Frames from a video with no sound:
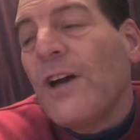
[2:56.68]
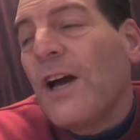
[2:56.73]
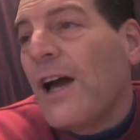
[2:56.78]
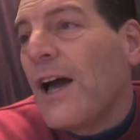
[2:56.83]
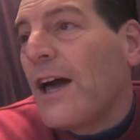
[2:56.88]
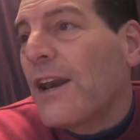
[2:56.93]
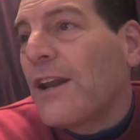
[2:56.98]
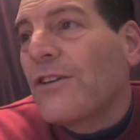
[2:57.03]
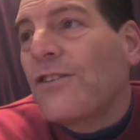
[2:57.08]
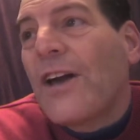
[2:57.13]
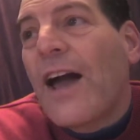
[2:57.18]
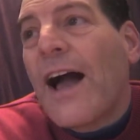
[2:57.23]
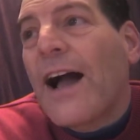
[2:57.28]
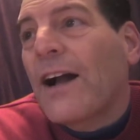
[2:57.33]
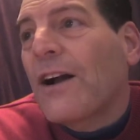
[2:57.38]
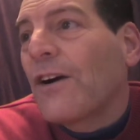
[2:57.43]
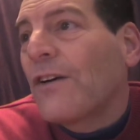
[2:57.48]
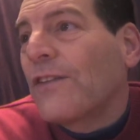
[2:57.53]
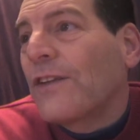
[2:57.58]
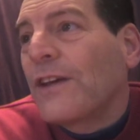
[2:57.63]
an
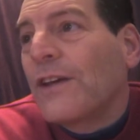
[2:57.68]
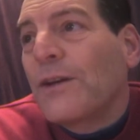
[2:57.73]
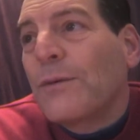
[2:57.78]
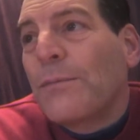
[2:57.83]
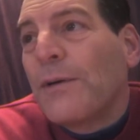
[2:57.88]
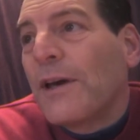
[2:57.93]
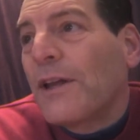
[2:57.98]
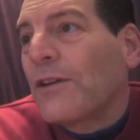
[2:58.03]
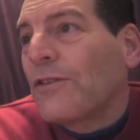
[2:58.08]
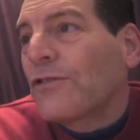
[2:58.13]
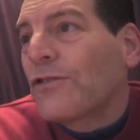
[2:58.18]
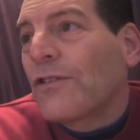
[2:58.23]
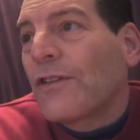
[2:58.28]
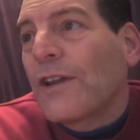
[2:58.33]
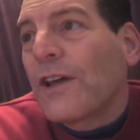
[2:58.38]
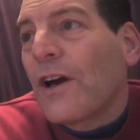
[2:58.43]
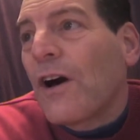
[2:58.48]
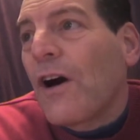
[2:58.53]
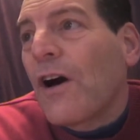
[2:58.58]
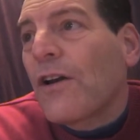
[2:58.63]
attack on the independence of
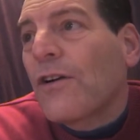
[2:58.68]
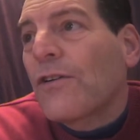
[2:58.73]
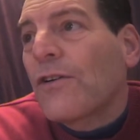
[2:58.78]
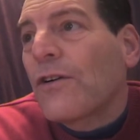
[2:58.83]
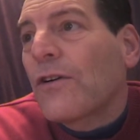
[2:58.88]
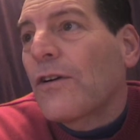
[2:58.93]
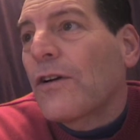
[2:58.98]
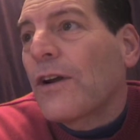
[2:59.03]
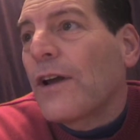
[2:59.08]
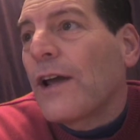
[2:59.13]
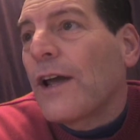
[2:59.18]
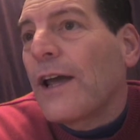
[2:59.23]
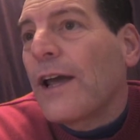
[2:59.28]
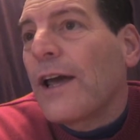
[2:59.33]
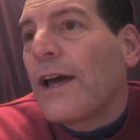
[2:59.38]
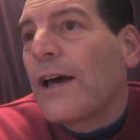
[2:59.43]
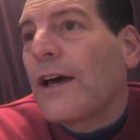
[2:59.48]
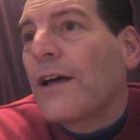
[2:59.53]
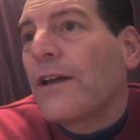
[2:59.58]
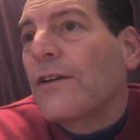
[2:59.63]
the auditor
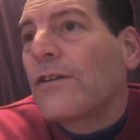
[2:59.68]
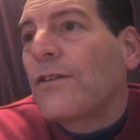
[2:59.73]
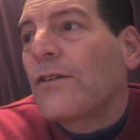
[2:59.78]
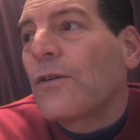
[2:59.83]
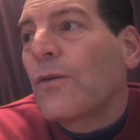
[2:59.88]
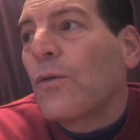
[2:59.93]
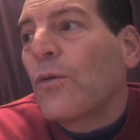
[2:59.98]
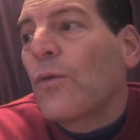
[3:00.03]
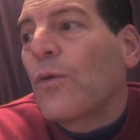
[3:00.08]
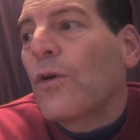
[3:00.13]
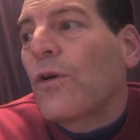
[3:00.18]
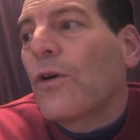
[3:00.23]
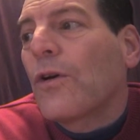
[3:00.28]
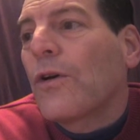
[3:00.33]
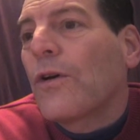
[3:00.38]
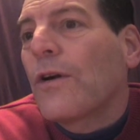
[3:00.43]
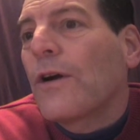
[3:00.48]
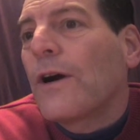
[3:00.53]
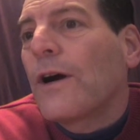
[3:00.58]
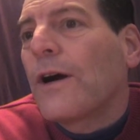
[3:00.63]
and
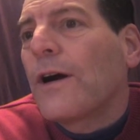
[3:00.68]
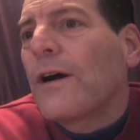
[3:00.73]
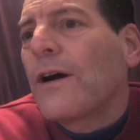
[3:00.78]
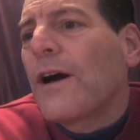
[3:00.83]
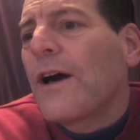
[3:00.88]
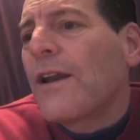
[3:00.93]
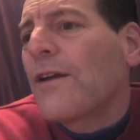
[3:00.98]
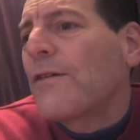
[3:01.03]
were uh, an